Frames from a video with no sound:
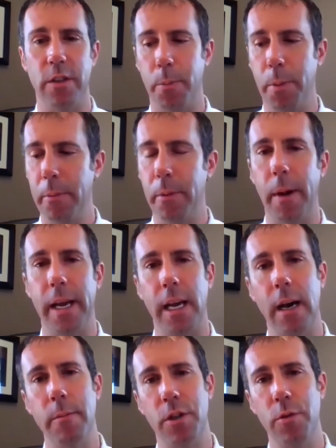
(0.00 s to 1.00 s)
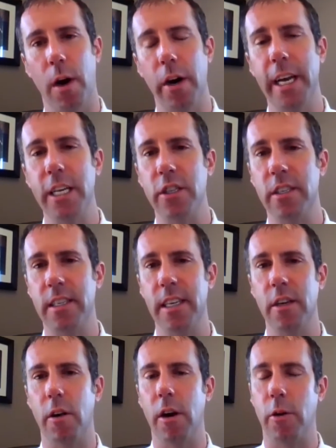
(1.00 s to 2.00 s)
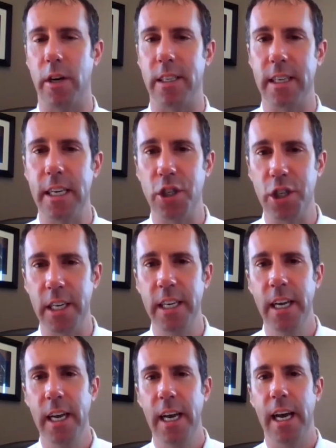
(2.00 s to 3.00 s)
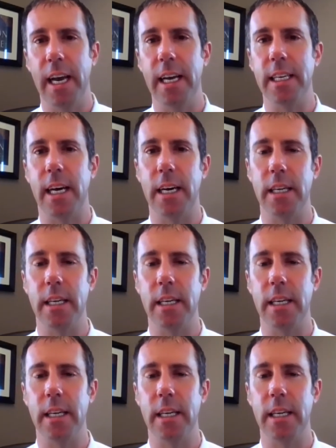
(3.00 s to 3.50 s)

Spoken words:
So people might come to our agency or our organization and